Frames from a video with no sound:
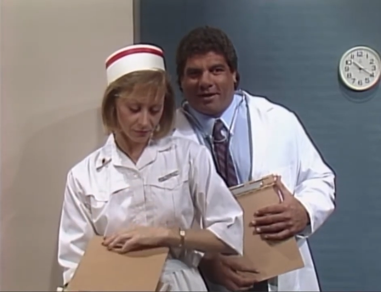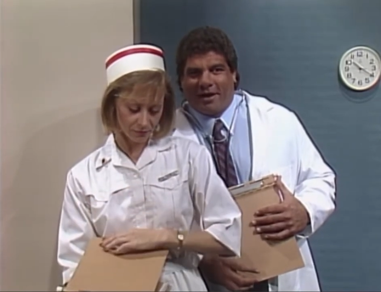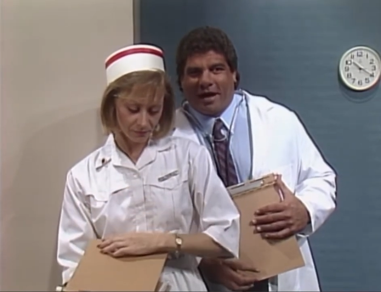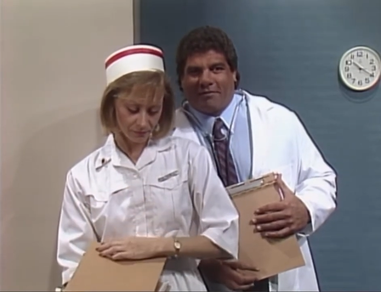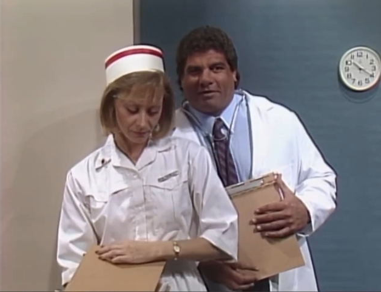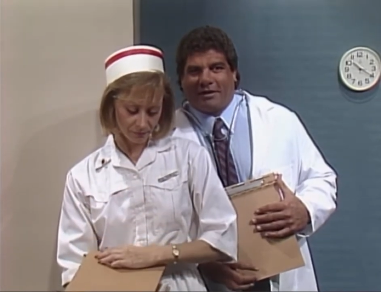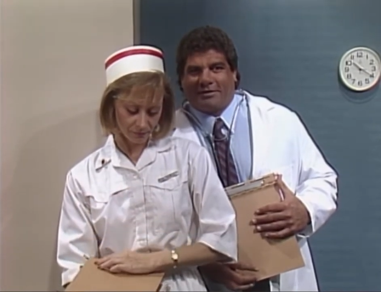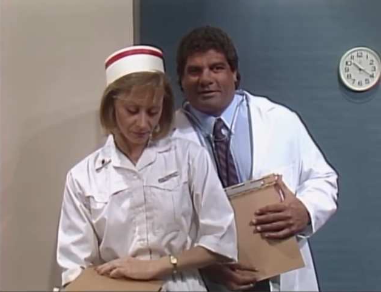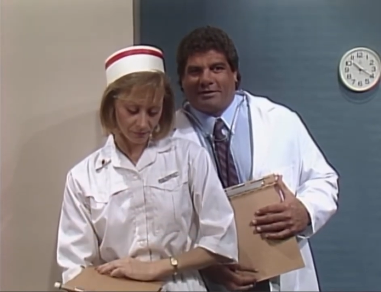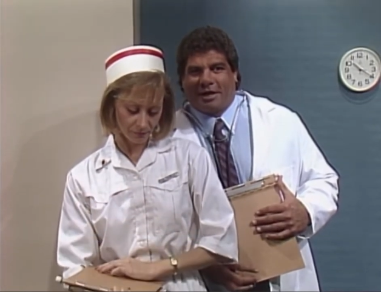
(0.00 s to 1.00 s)
Speaker 1: I've got to
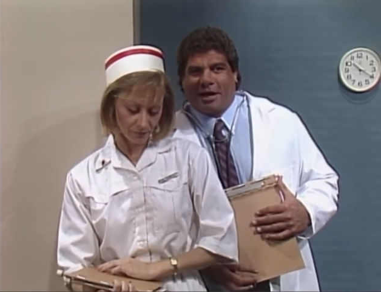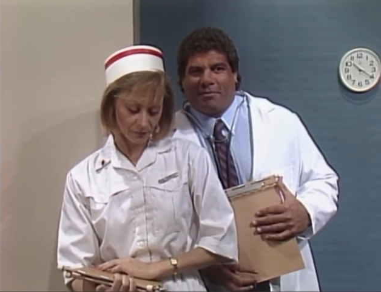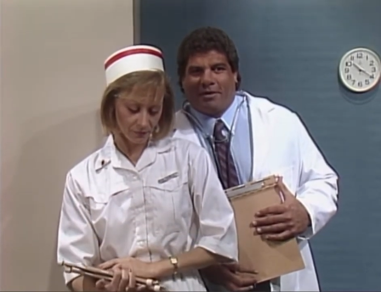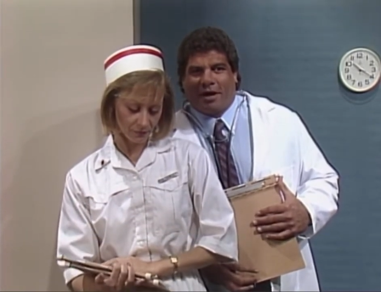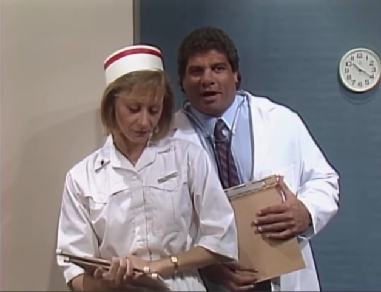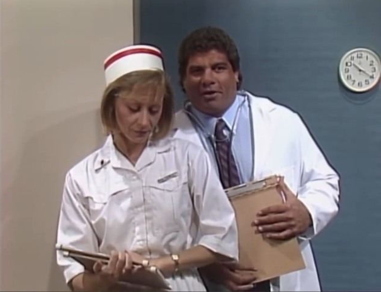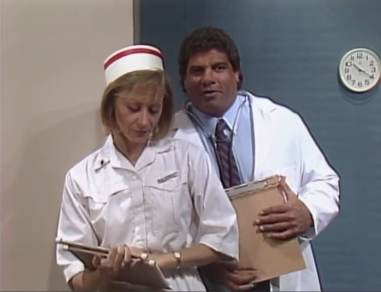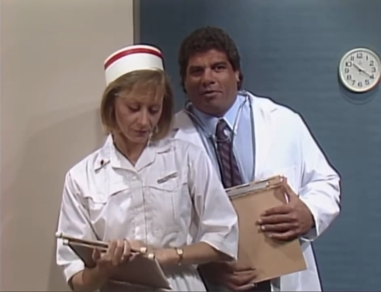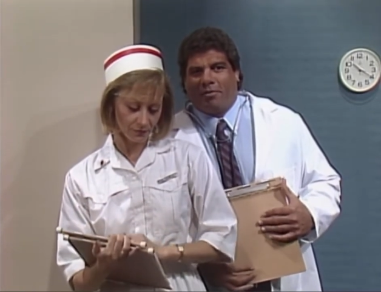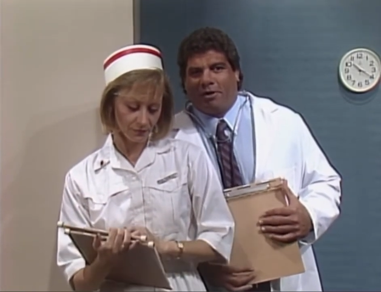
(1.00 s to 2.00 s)
stop. I know
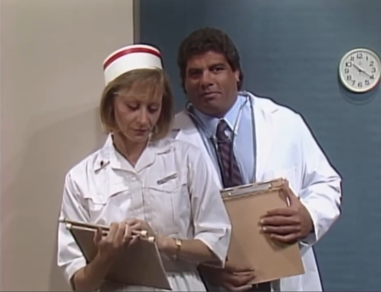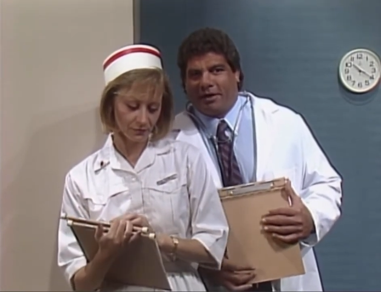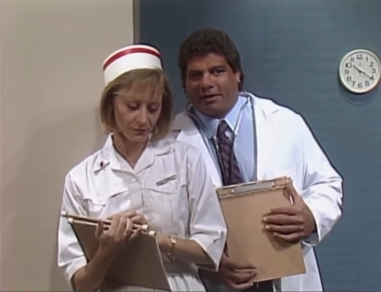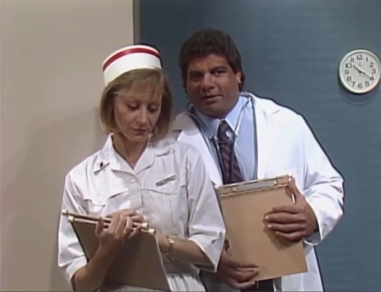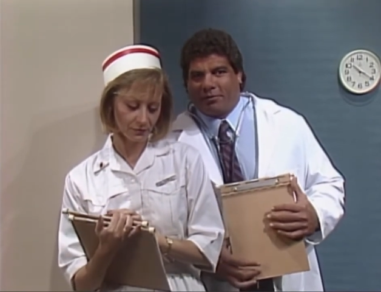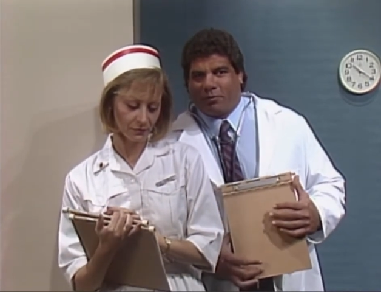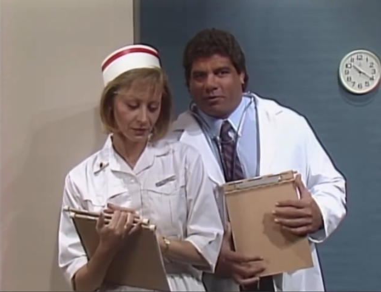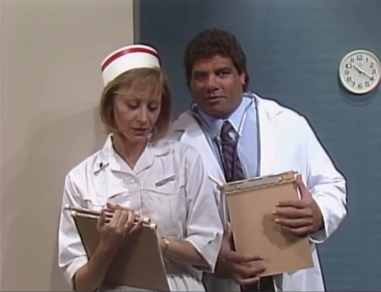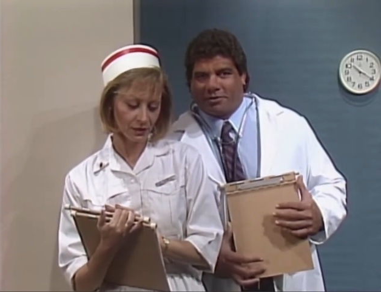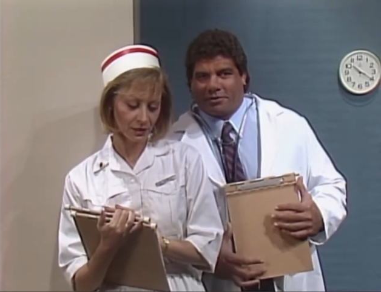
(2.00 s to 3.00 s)
I'm only making it worse.
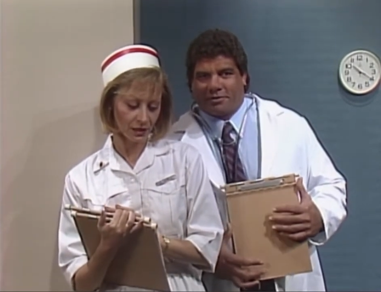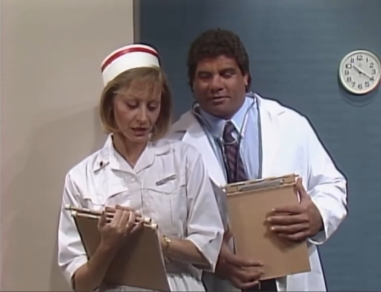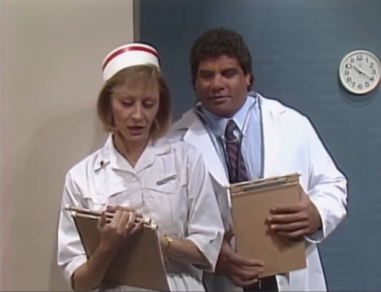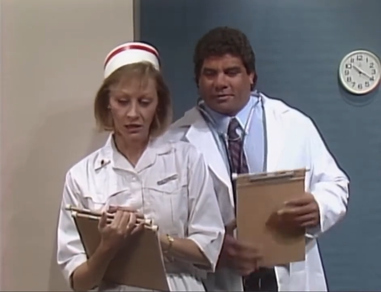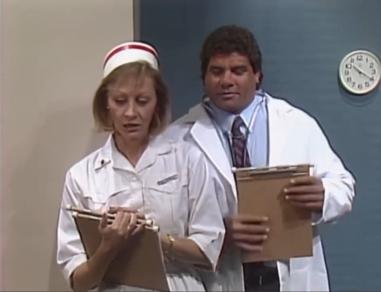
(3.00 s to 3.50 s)
Cut! Cut!